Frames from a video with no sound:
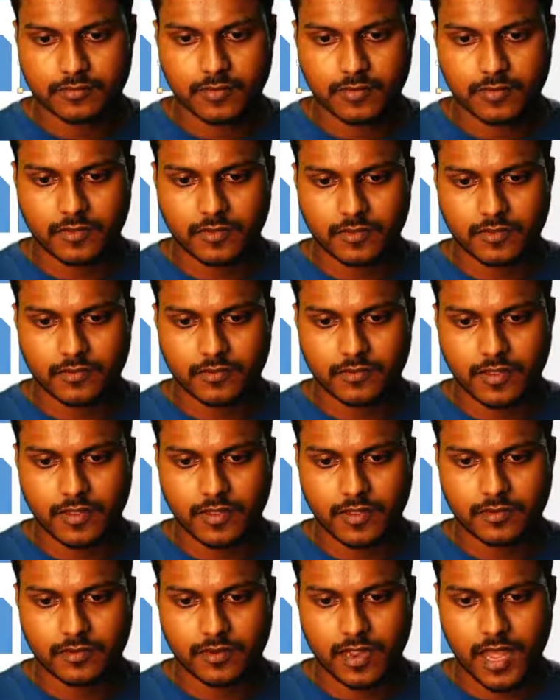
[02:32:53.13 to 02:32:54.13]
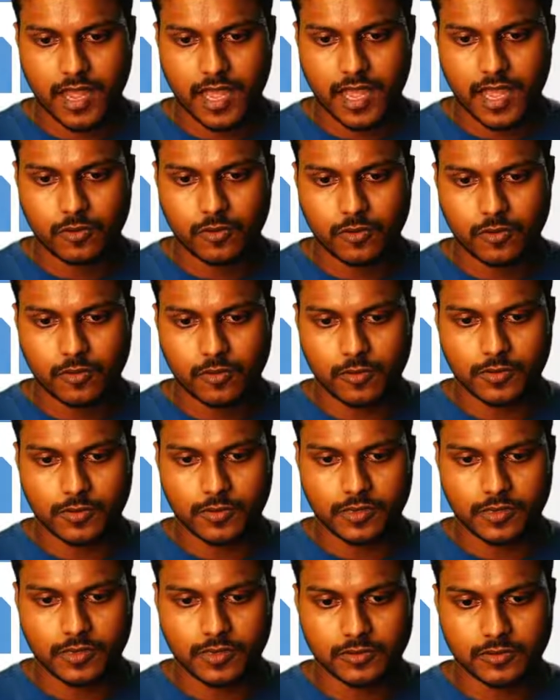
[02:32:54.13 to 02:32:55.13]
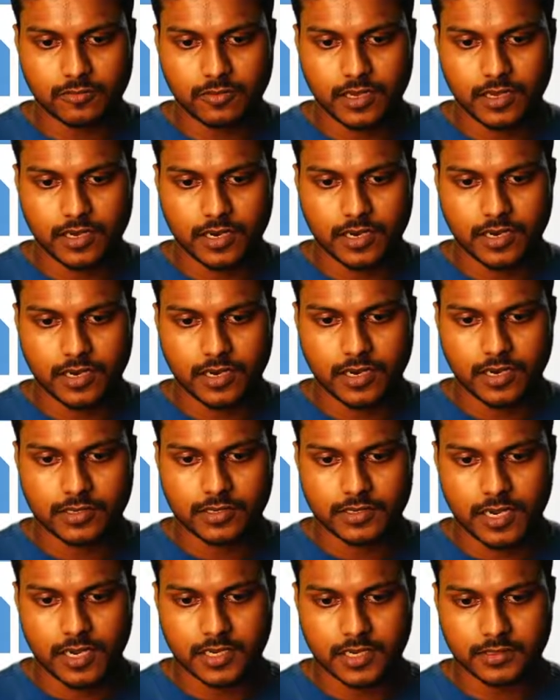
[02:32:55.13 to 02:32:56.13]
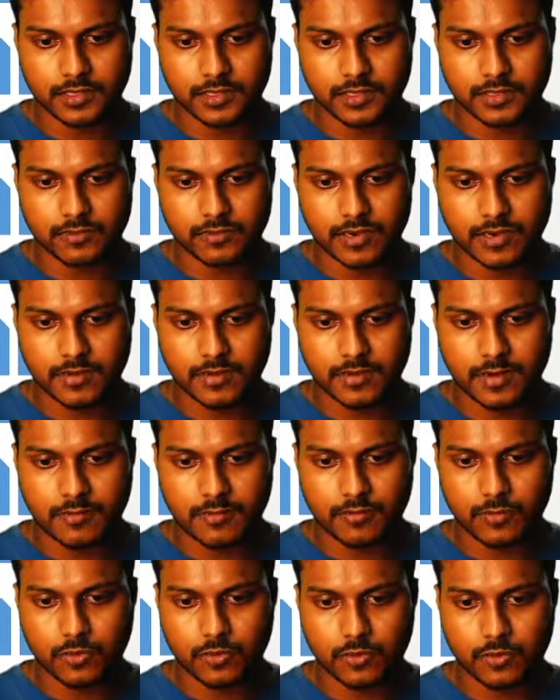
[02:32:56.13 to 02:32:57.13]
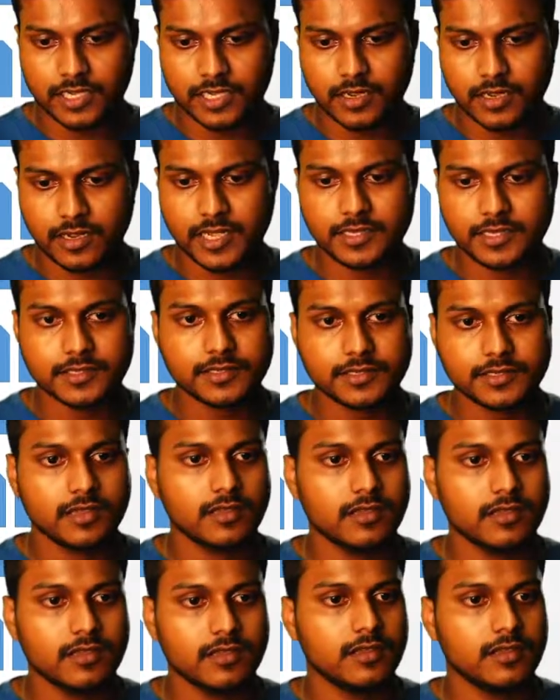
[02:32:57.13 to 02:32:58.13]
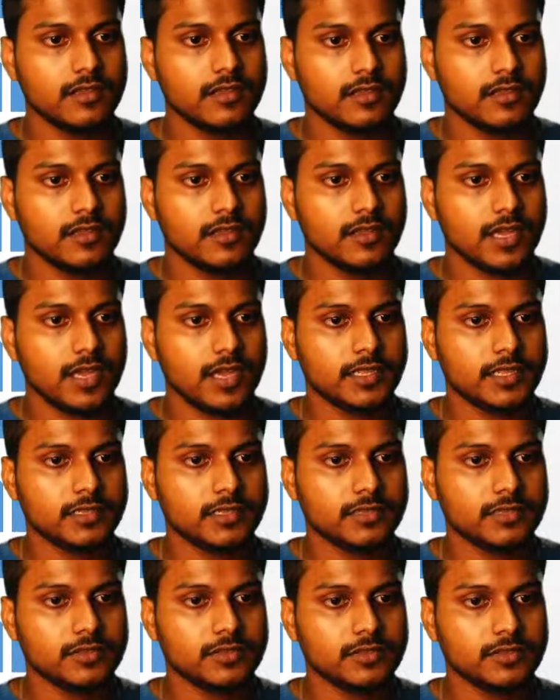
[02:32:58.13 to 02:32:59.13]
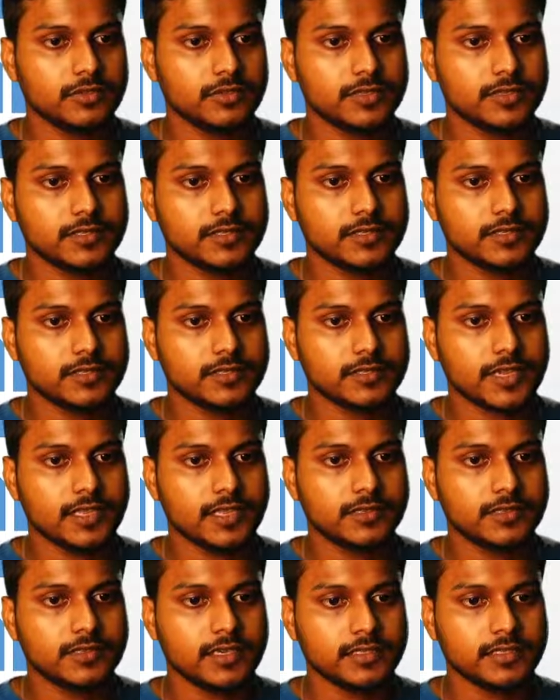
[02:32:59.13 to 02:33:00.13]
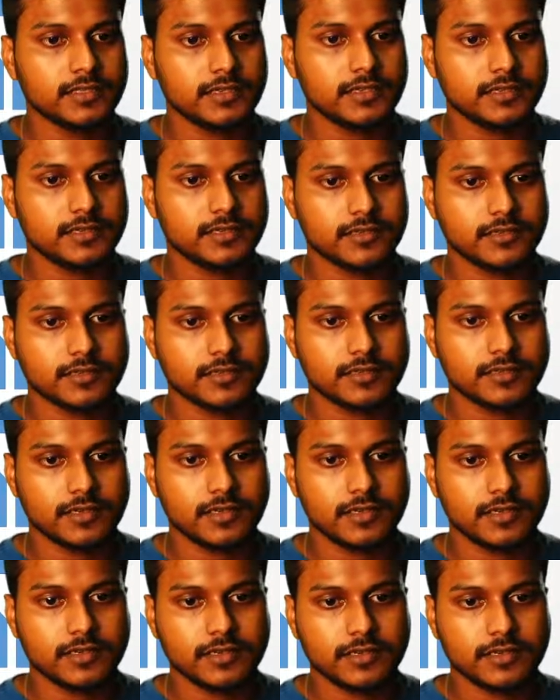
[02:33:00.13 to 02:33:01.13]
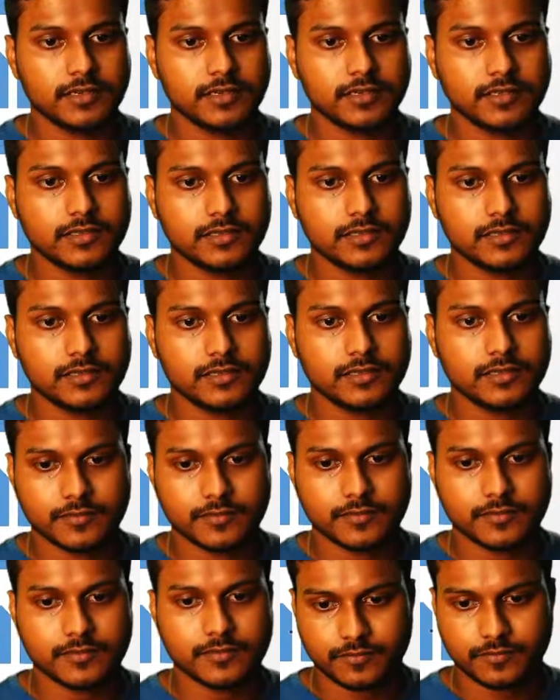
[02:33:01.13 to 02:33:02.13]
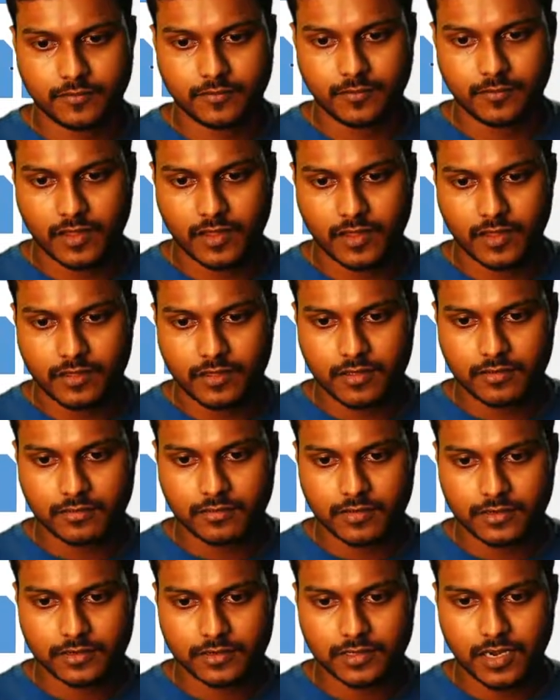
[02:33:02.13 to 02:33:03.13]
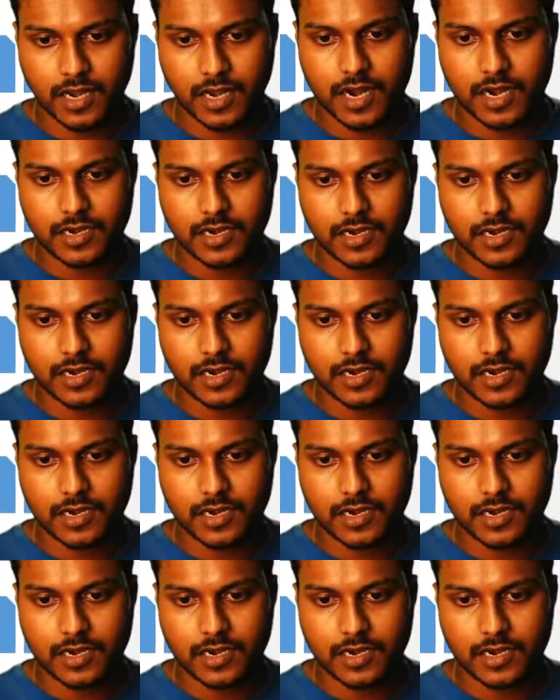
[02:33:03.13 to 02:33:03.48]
Fine. I hope you are understanding this, whatever I'm doing, guys. And you just can think this is, this shard